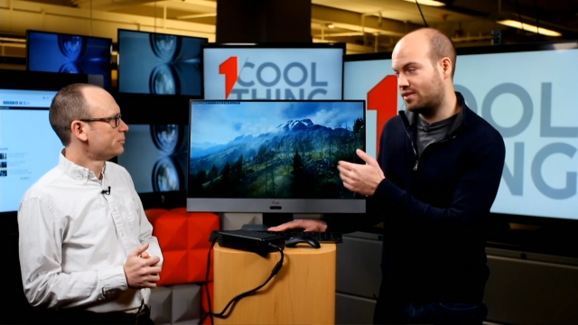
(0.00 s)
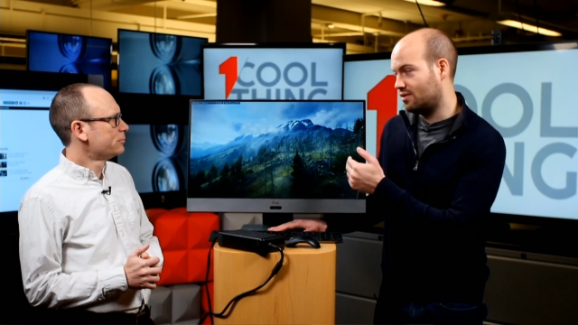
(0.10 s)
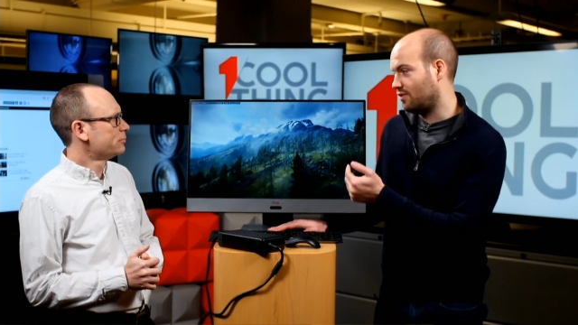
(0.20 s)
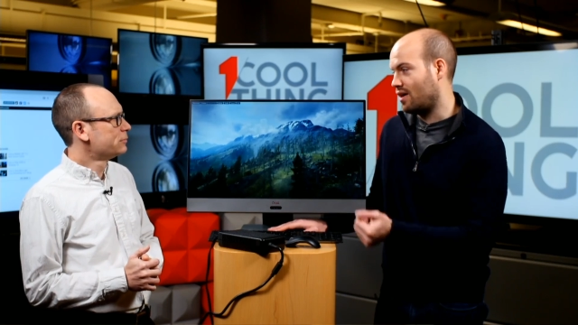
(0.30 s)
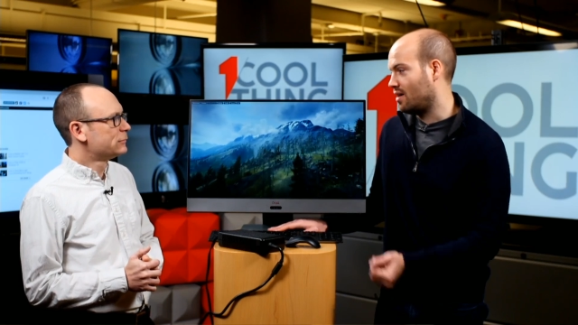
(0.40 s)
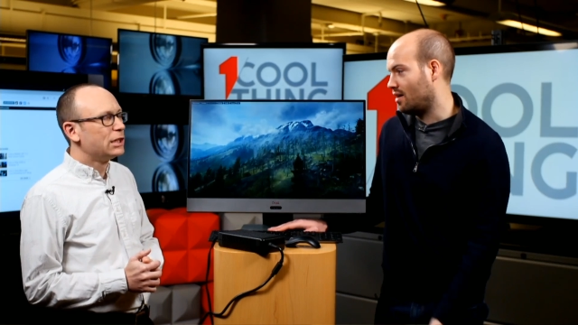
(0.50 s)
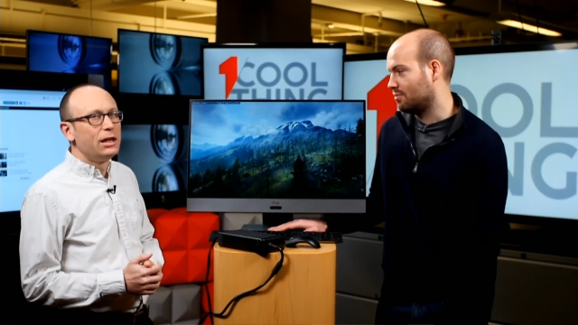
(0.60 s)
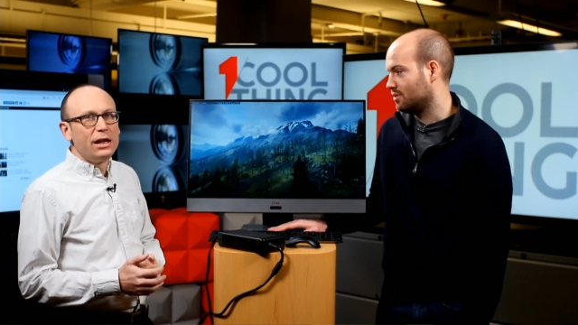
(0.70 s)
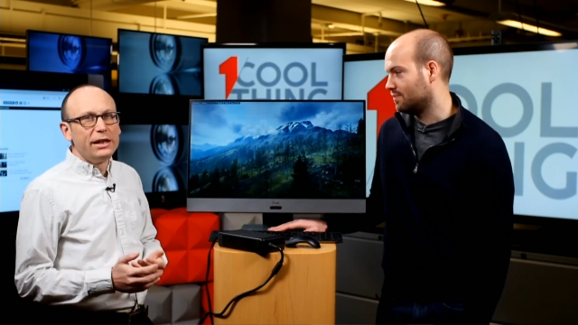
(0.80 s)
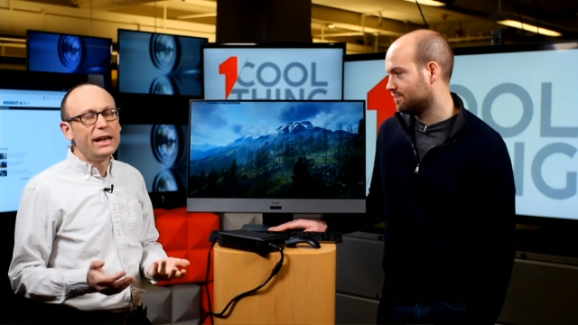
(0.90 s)
Speaker 1: this is a fine
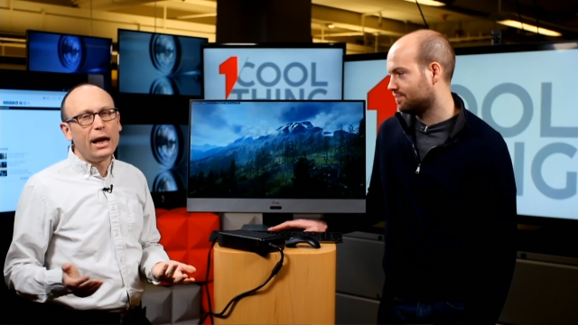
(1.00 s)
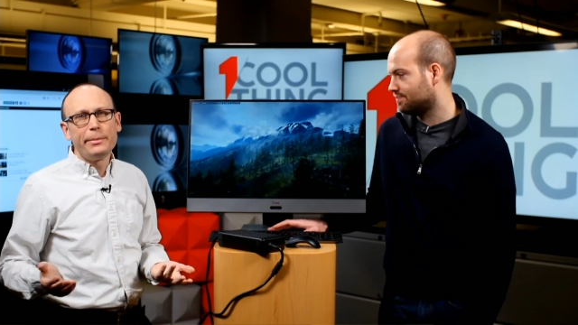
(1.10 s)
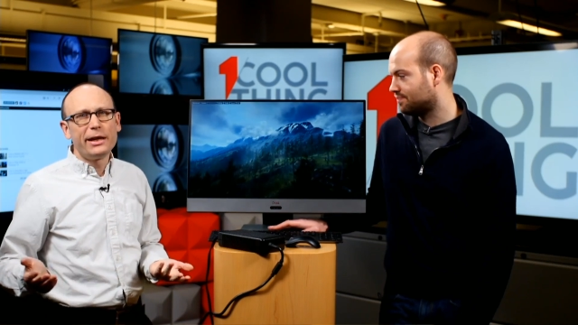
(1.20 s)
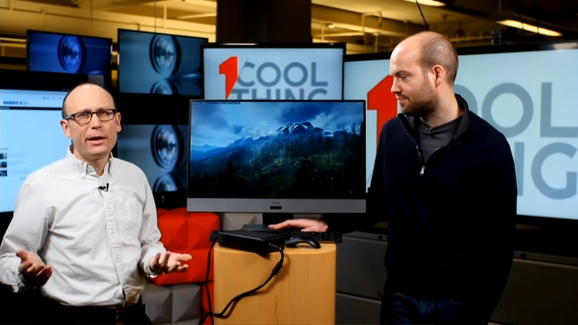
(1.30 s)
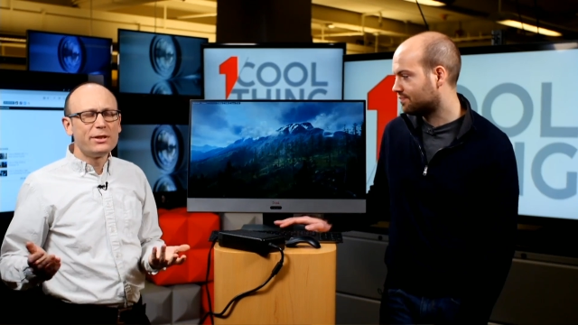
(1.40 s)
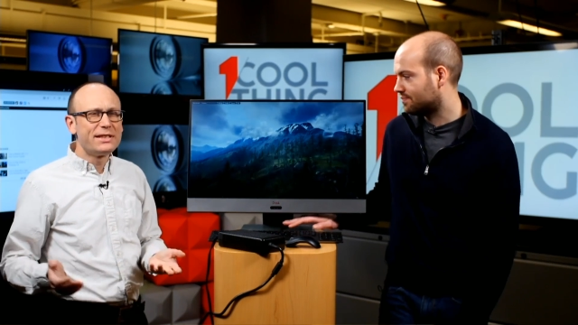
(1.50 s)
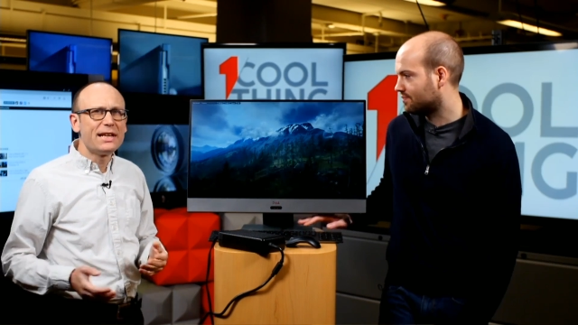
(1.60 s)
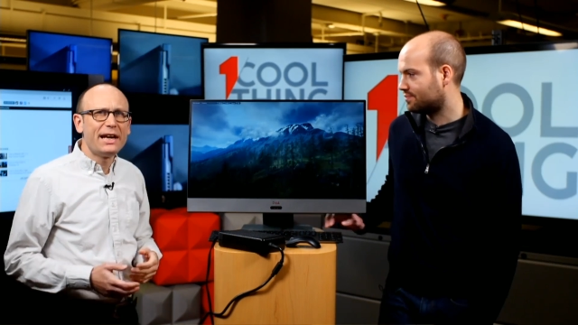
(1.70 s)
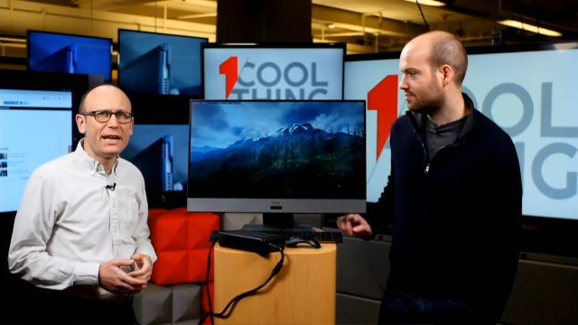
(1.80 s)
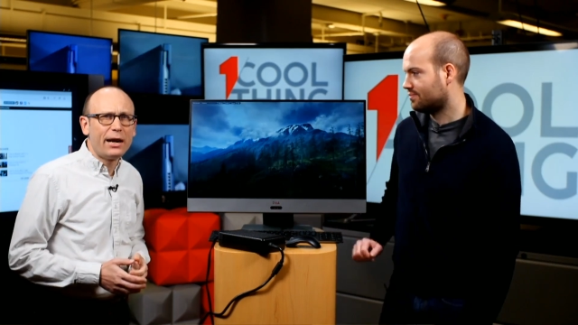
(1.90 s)
option. Yeah, I mean, I would
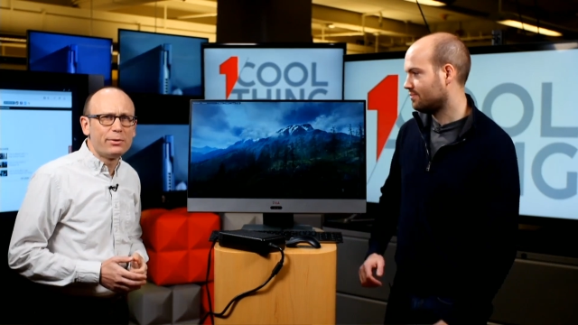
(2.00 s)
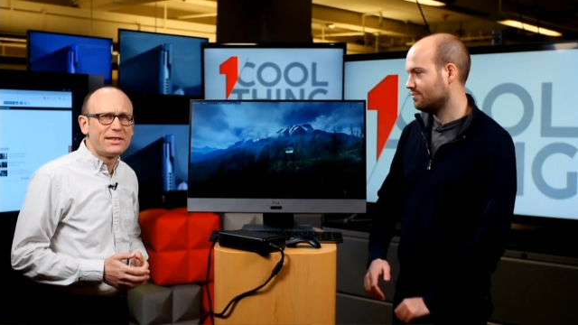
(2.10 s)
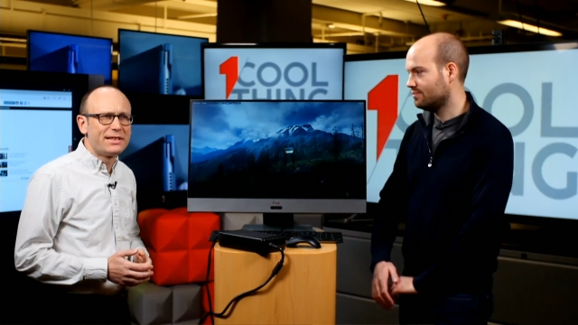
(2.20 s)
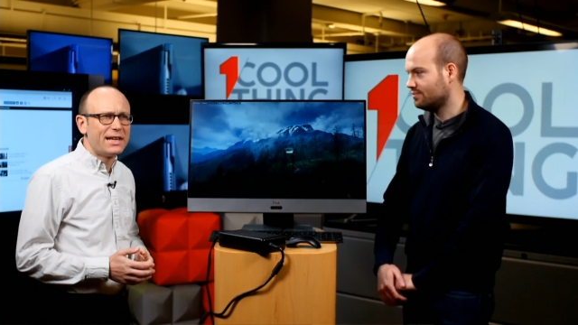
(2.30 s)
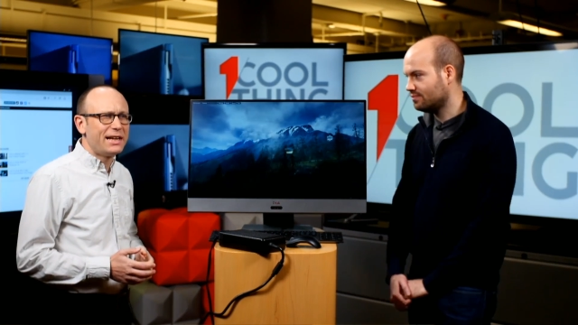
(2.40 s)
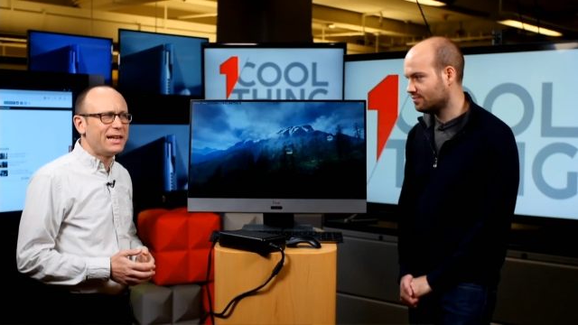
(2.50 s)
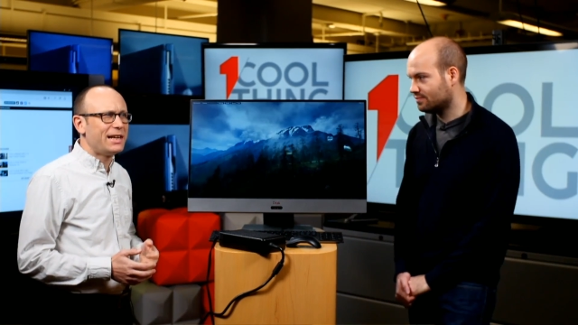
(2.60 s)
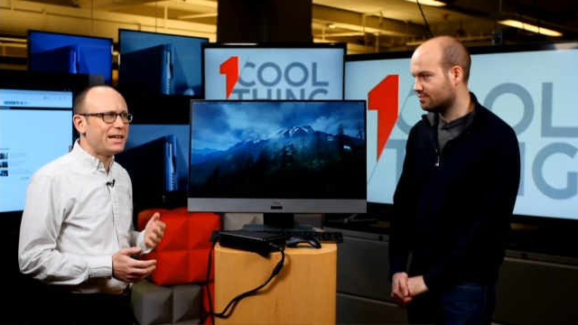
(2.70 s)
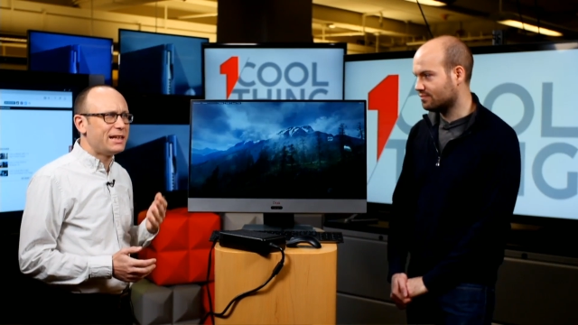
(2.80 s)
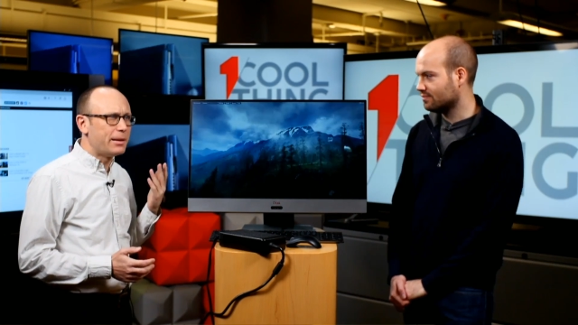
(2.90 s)
say
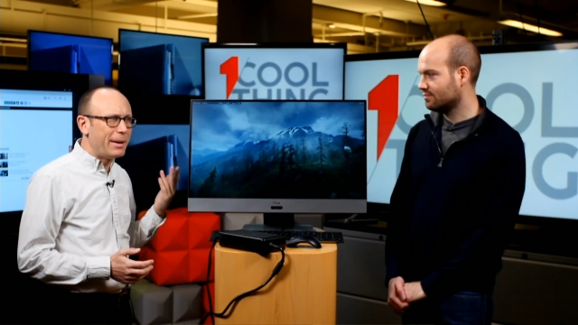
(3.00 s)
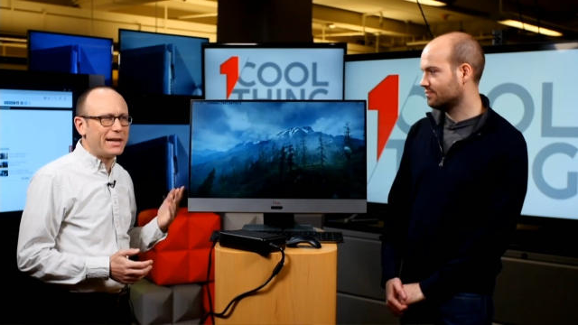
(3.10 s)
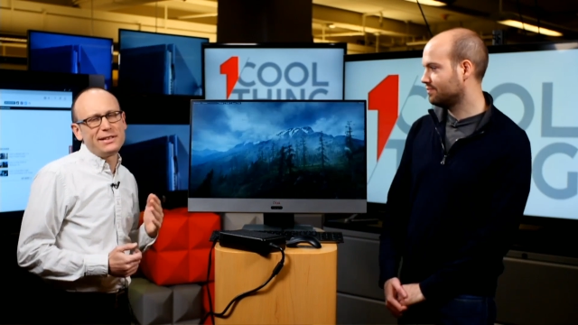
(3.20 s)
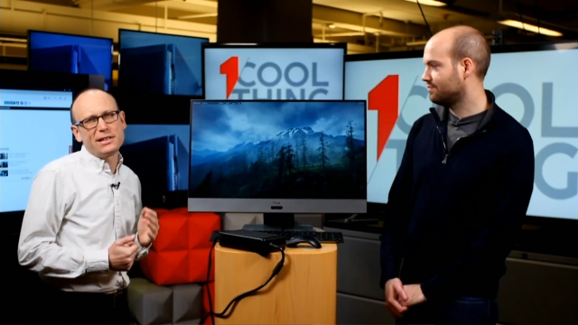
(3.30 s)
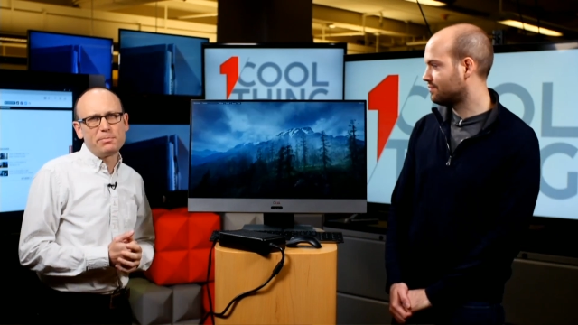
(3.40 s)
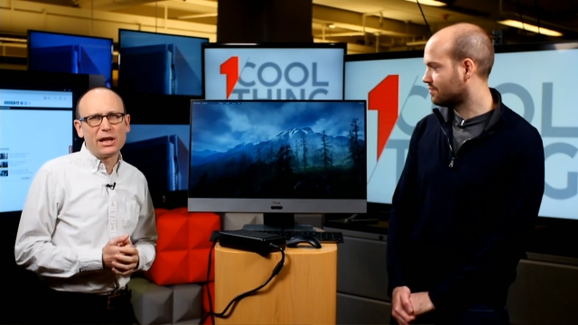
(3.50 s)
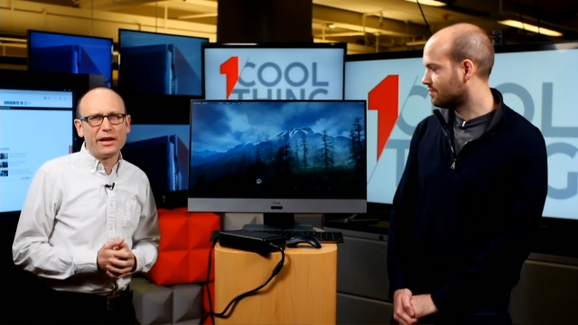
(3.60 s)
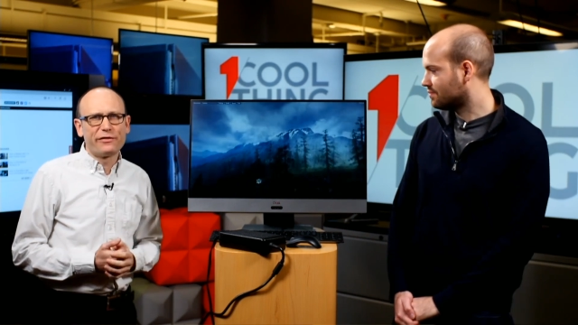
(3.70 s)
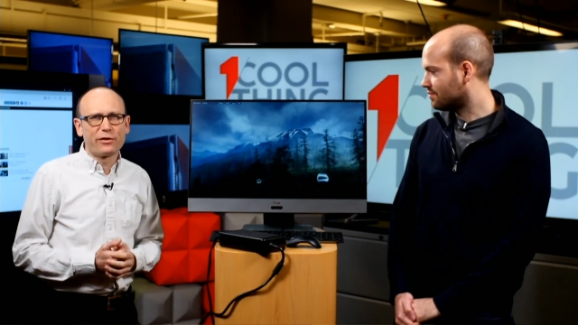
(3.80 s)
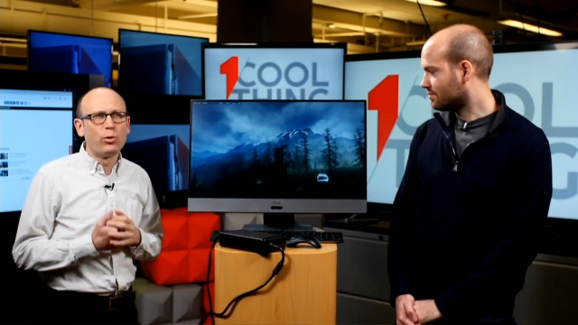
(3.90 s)
the matte
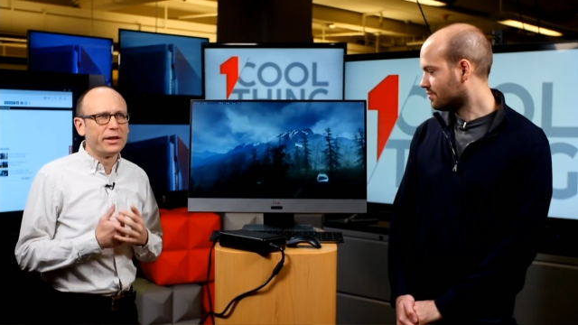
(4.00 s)
display for